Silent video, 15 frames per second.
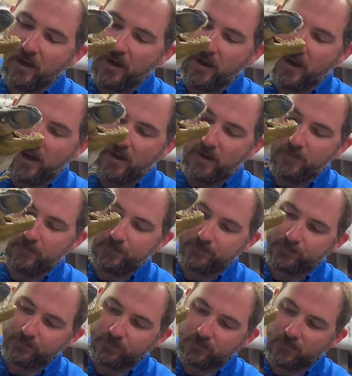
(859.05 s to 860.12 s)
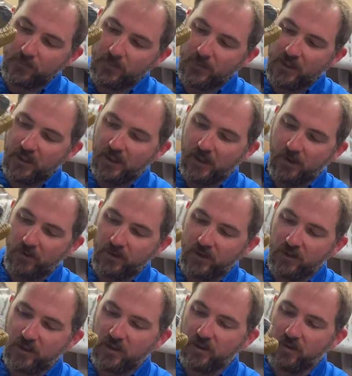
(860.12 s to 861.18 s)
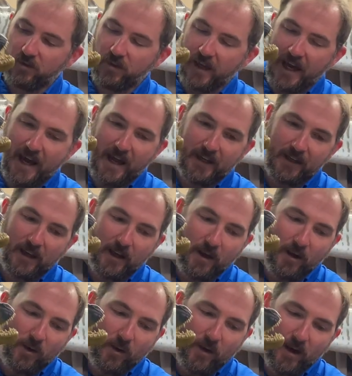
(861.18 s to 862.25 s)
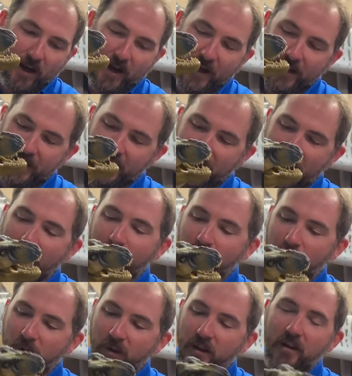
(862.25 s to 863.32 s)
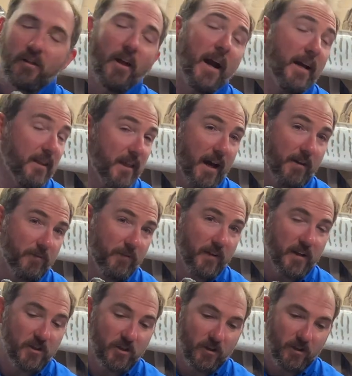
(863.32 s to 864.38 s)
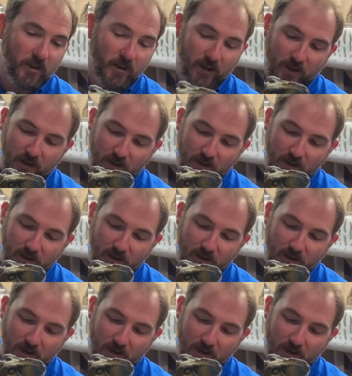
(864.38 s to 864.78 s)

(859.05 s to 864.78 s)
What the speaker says: You know, you could do that. I really like that feature.